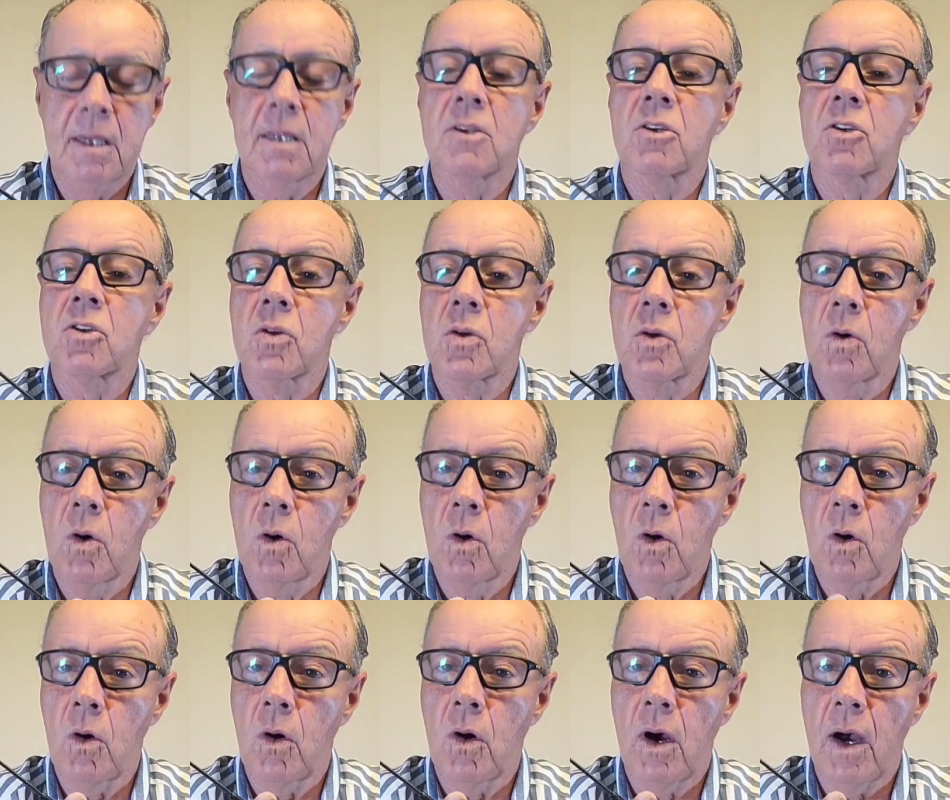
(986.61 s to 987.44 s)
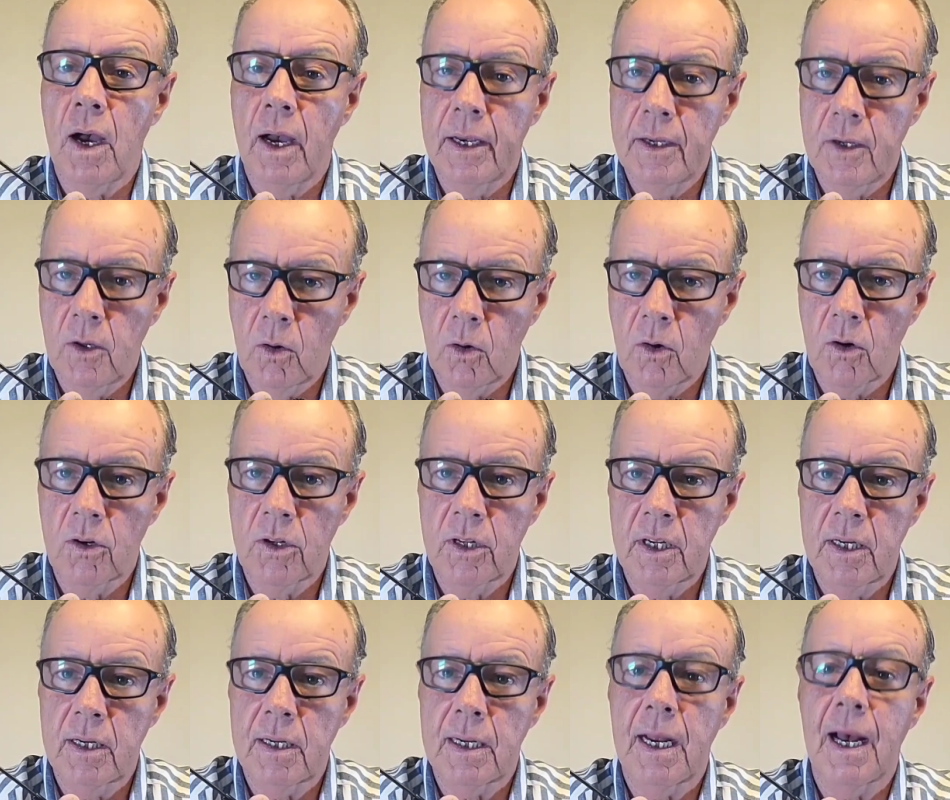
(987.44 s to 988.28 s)
So I
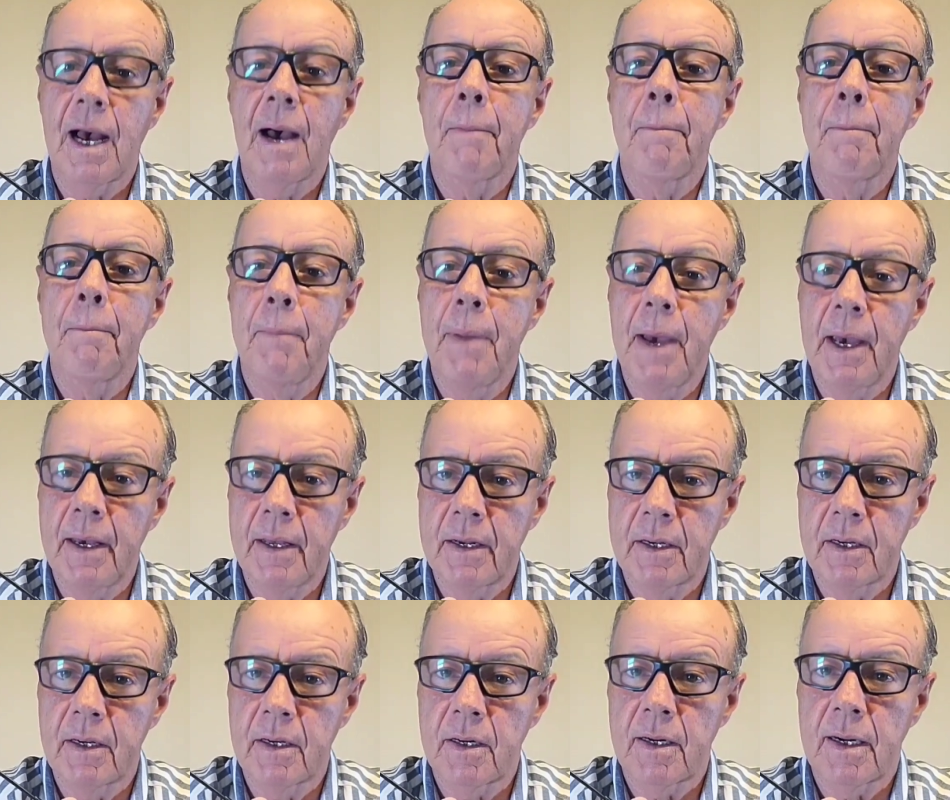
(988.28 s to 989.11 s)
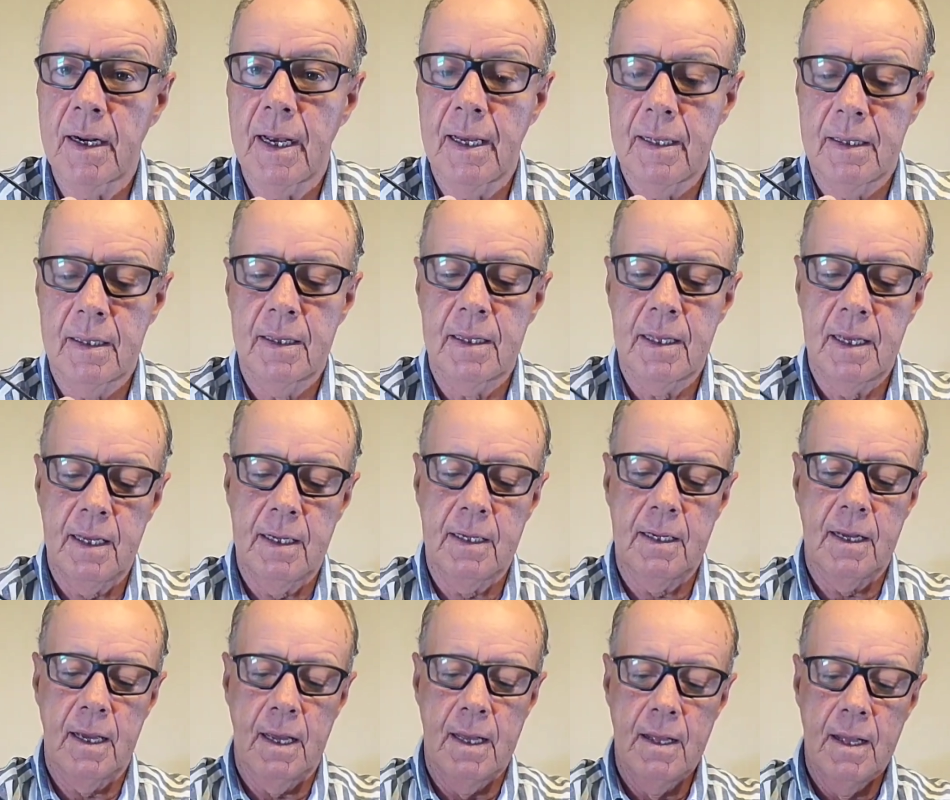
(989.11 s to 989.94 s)
ordered a better
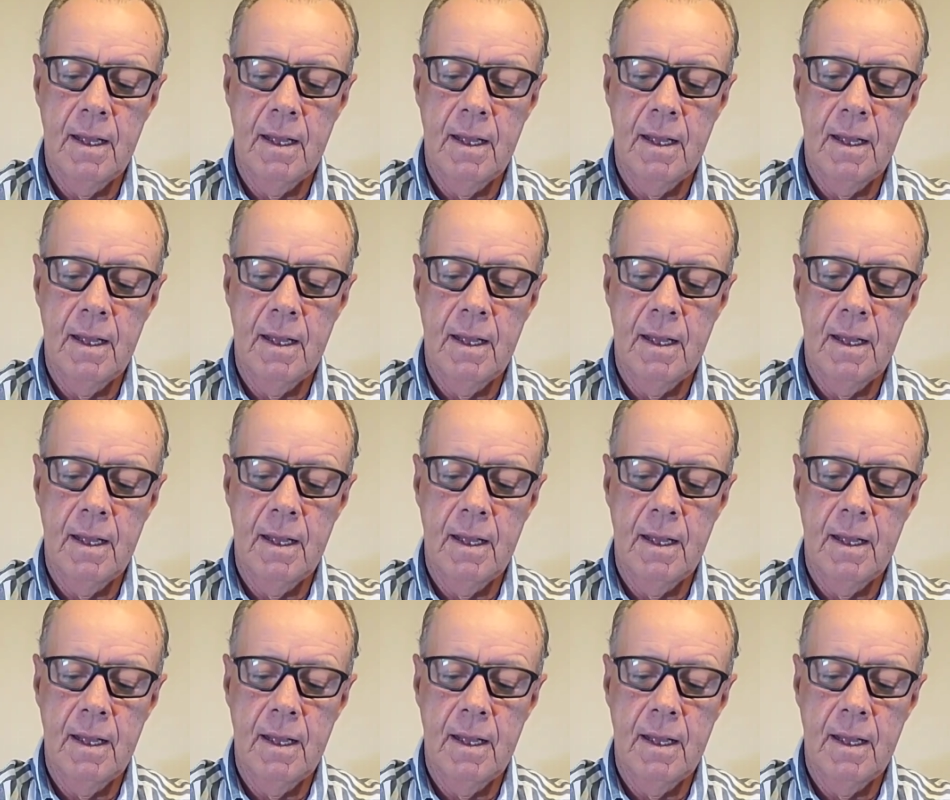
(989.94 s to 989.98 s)
antenna.